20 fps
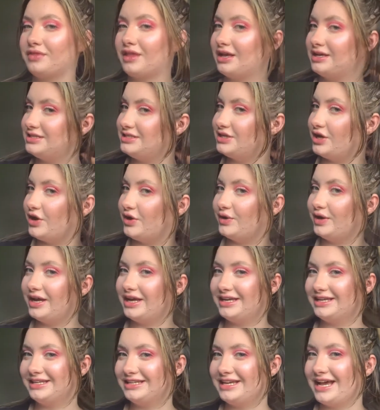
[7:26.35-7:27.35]
So
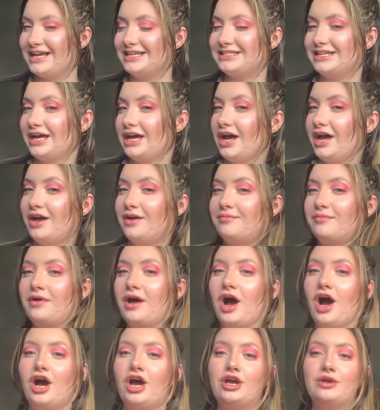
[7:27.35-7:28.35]
yes,
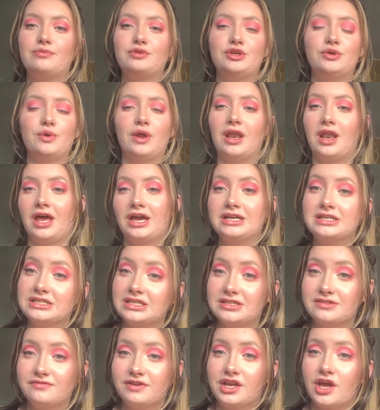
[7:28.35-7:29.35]
I hope you liked
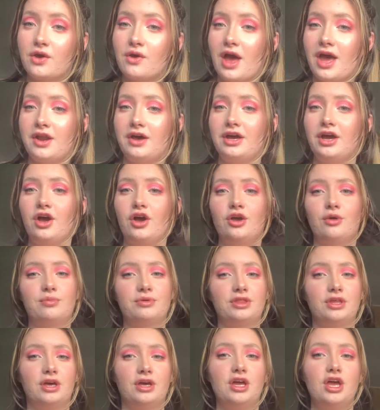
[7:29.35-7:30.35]
this video, and I hope
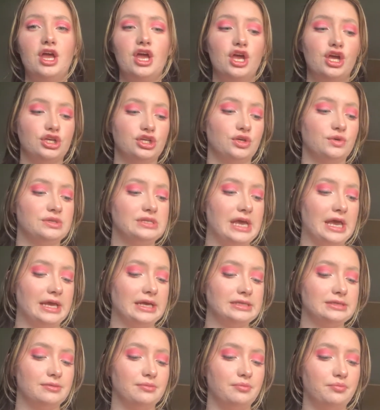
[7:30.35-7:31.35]
that you
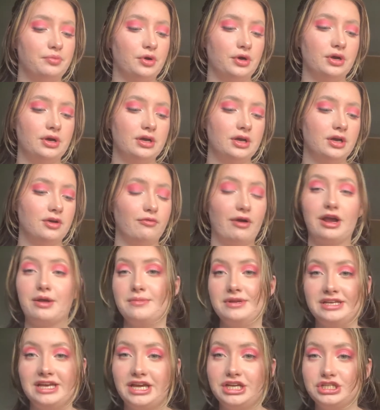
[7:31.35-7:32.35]
take some book
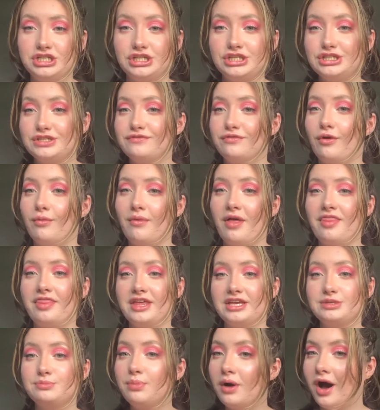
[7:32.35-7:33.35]
recommendations from
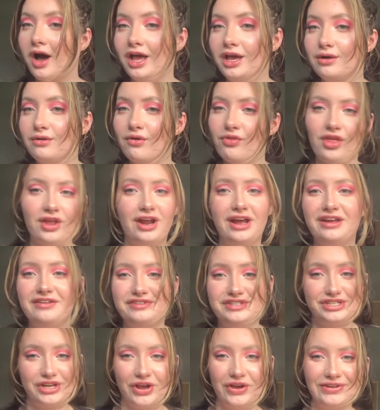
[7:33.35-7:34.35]
this pile that I've
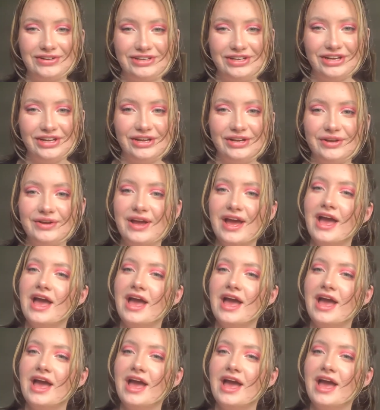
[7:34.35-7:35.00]
shown you.